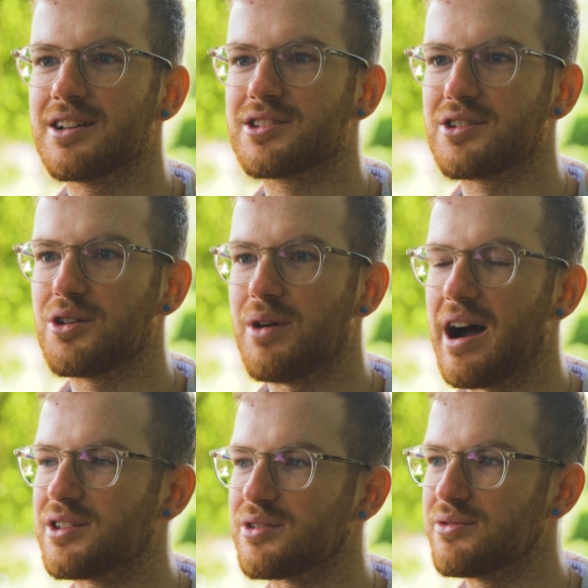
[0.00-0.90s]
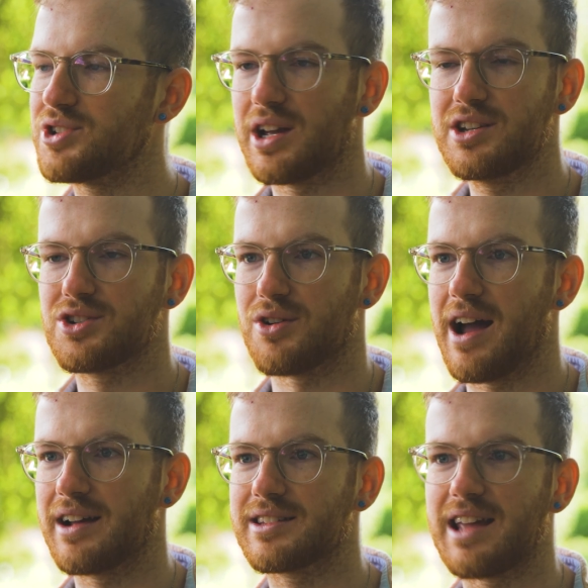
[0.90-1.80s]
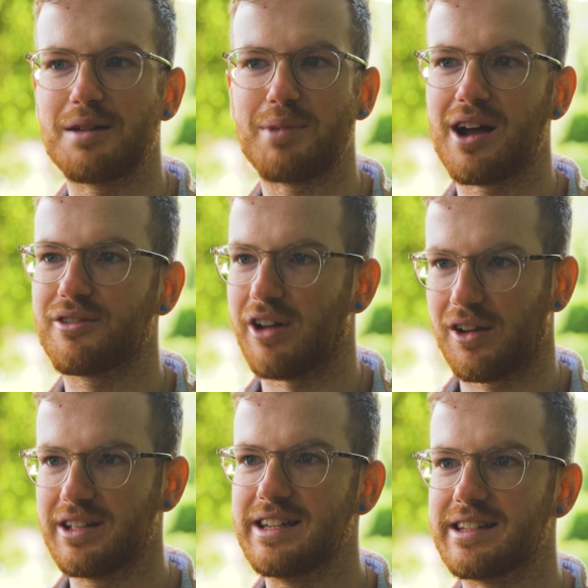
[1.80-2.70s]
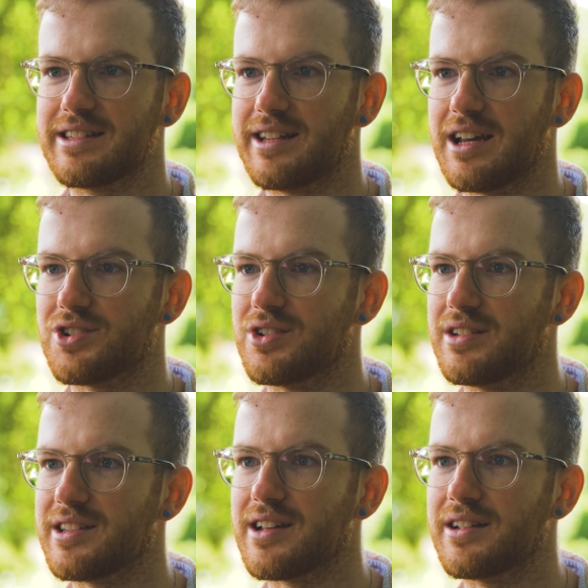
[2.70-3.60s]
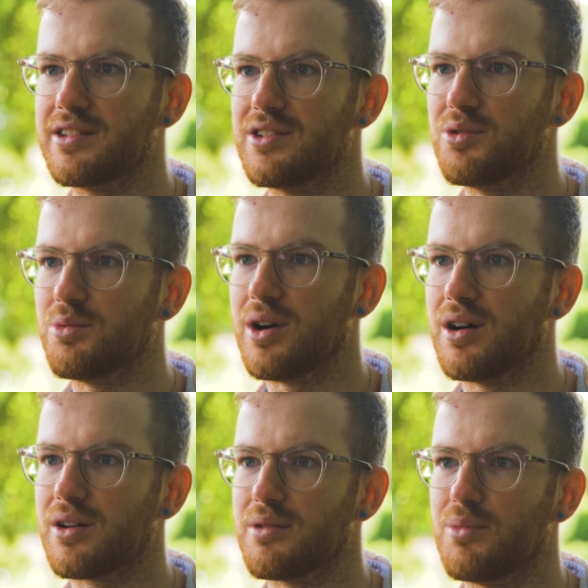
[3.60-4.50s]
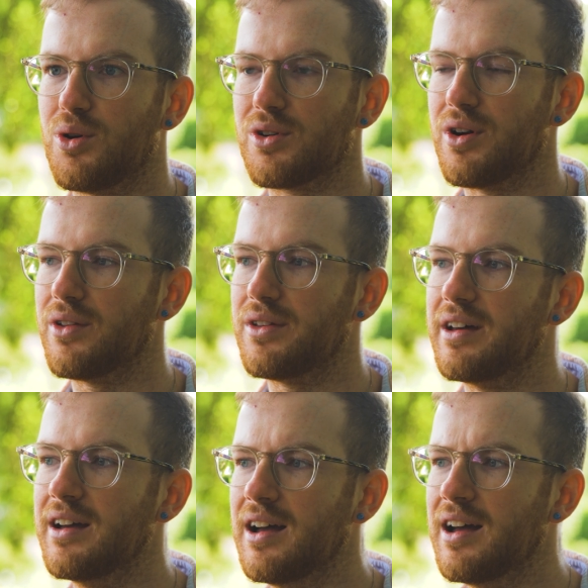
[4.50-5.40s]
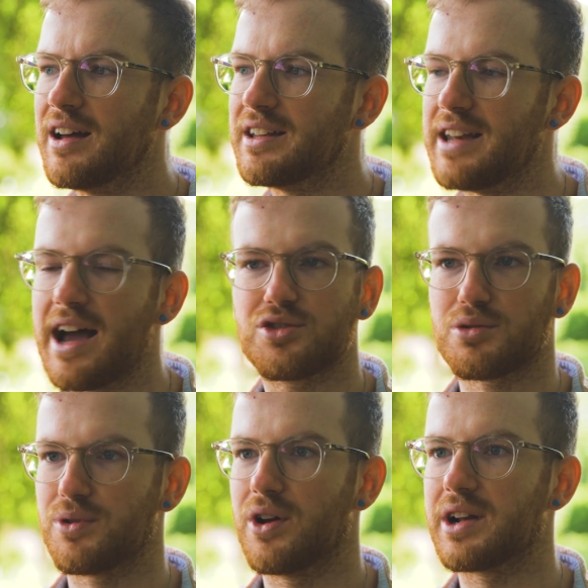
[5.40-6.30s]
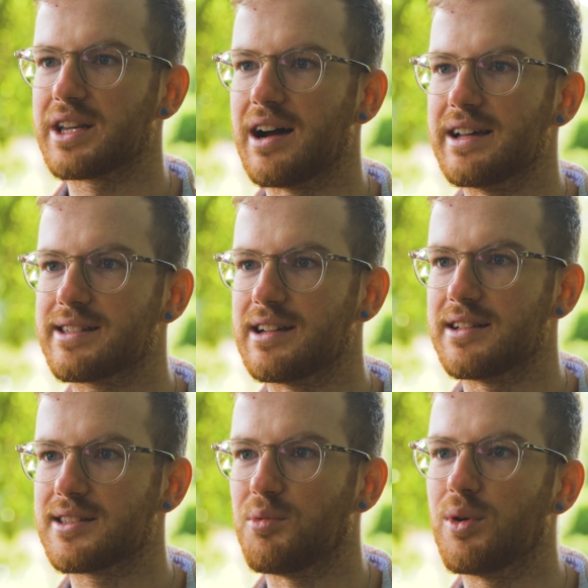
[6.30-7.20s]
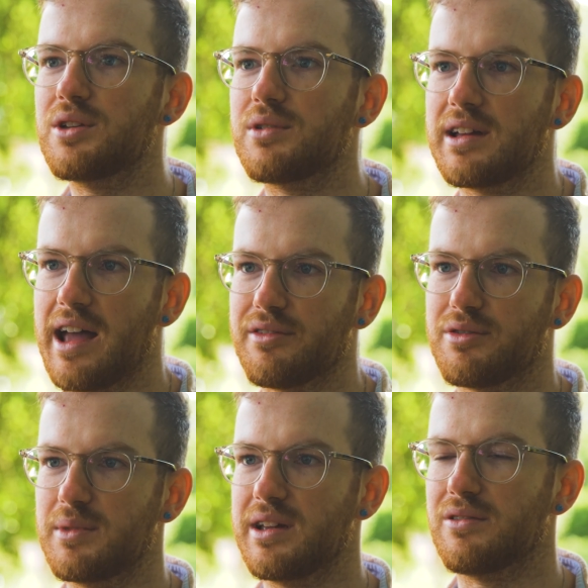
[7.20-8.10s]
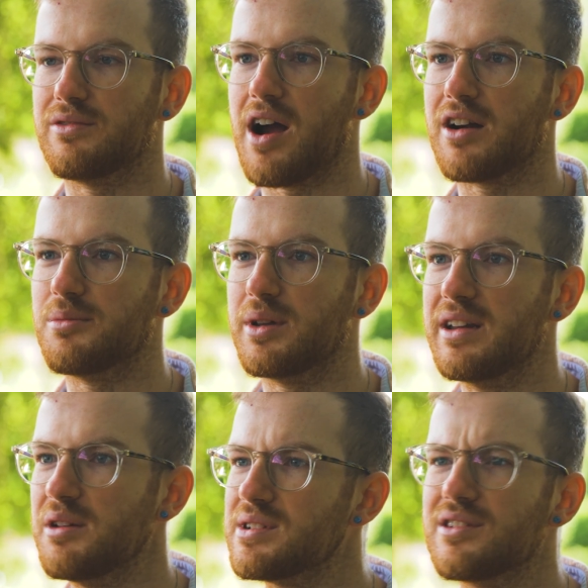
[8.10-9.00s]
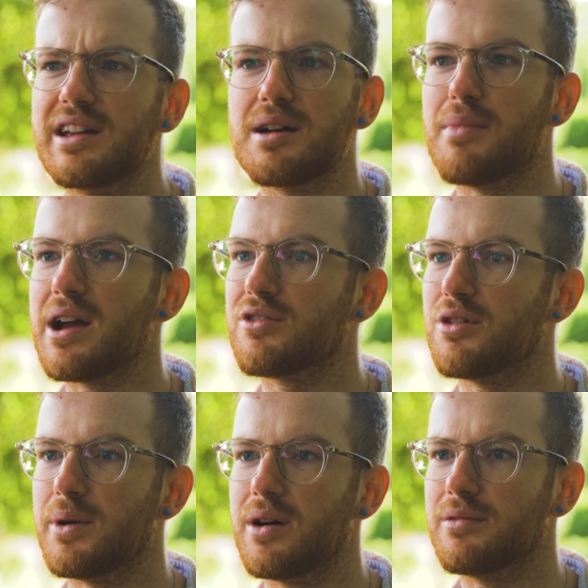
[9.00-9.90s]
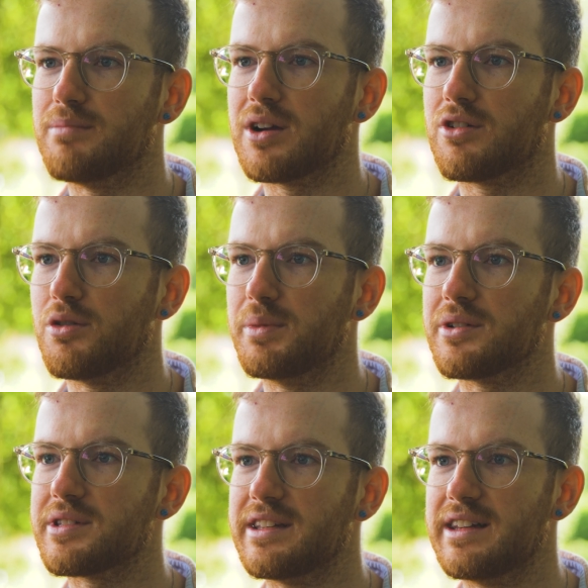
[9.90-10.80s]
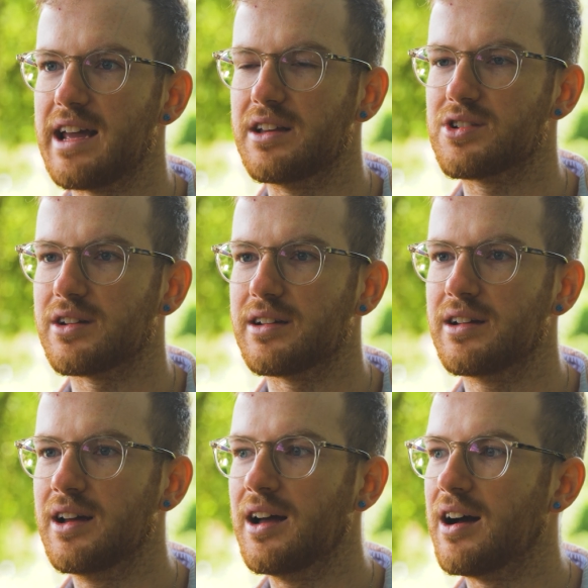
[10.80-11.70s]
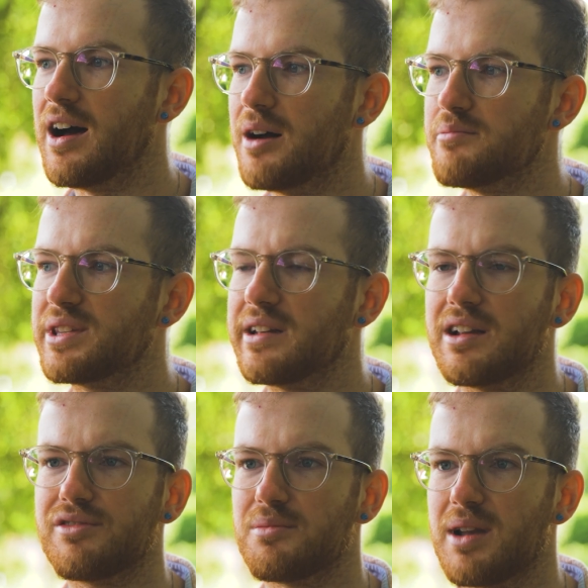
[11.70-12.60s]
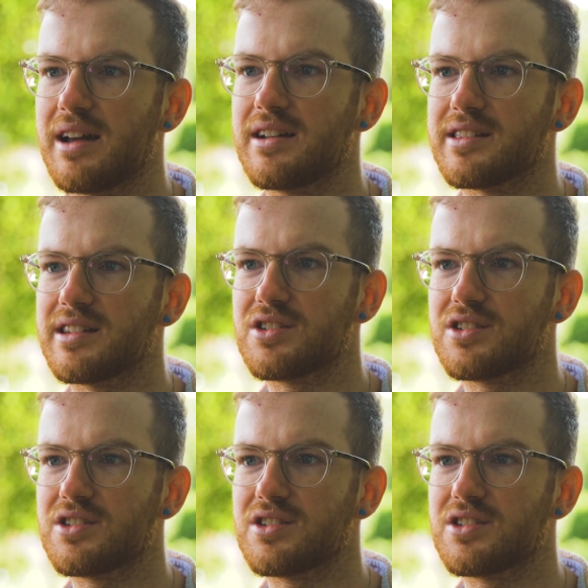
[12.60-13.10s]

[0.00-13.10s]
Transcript: So I sort of changed tracks, came back, final year dissertation, decided to do work more on natural product isolates, what you can get from the environment. It was looking at microbials in nature, particularly from lichens.